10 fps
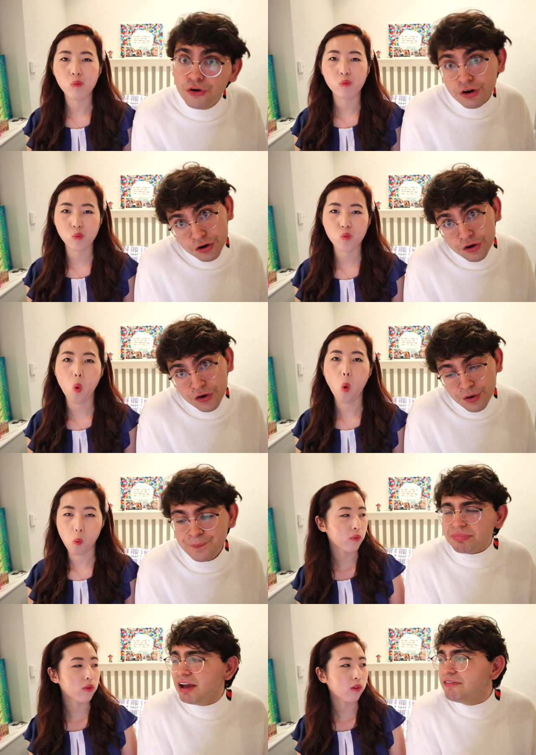Speaker 1: grrr.
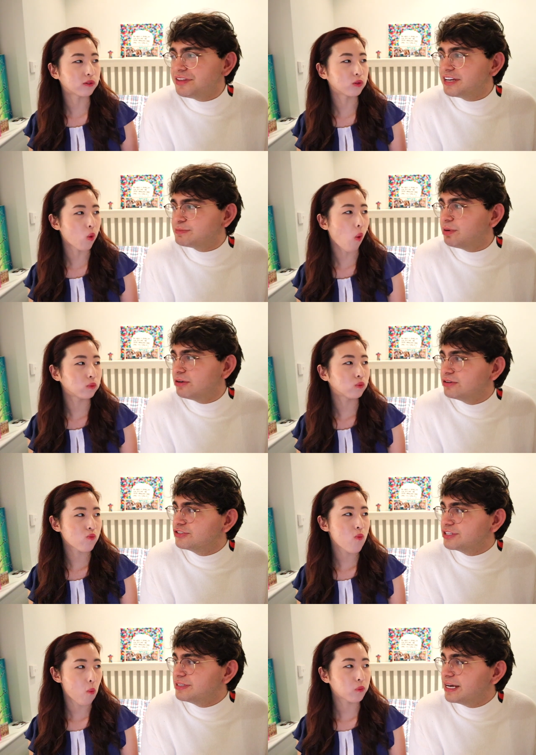Everything is
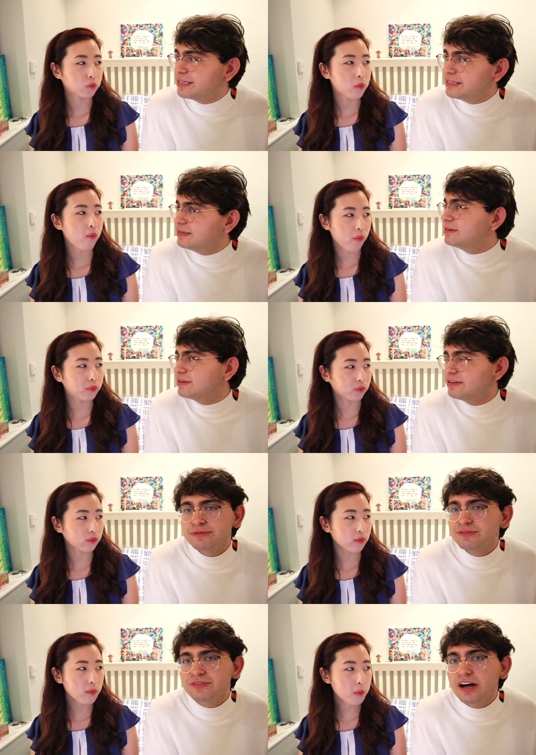biology in that in, in
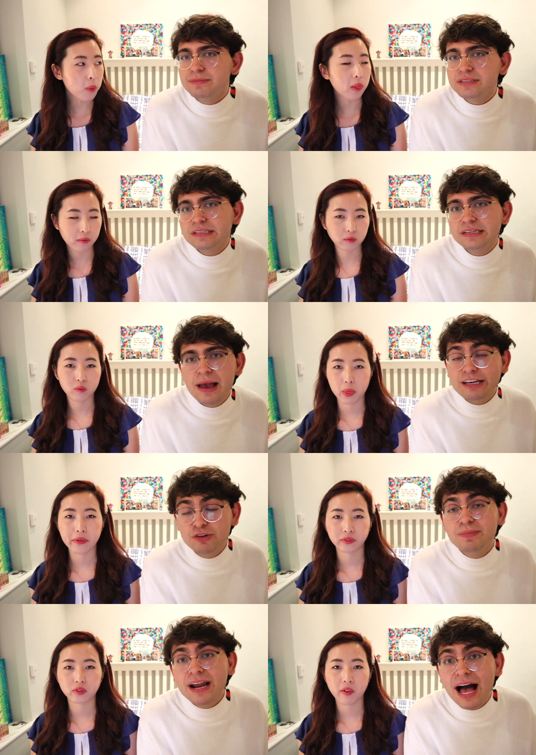pharmacy. You
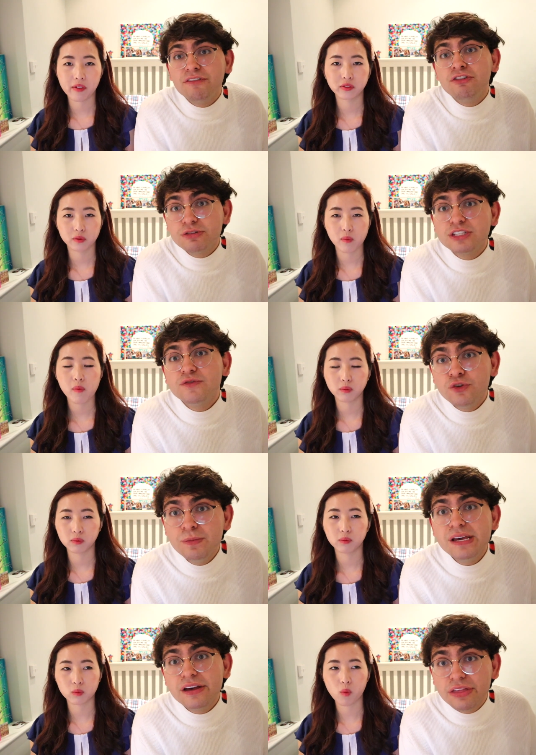better have lots of
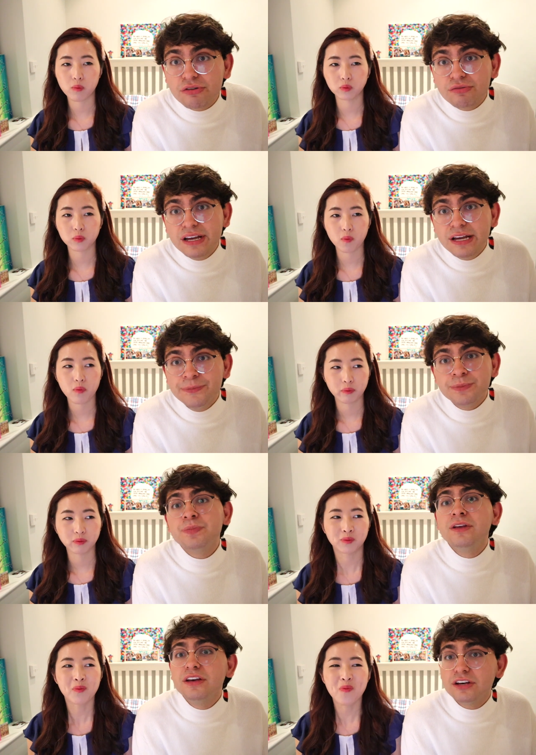omega 3
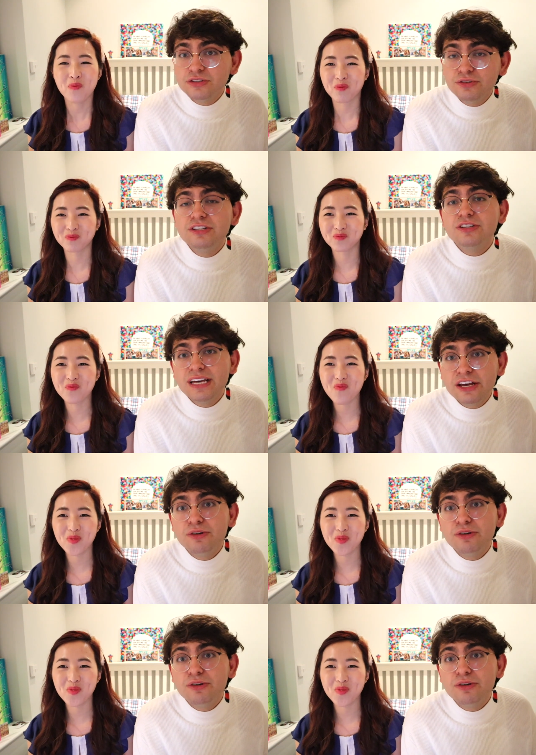because you need to get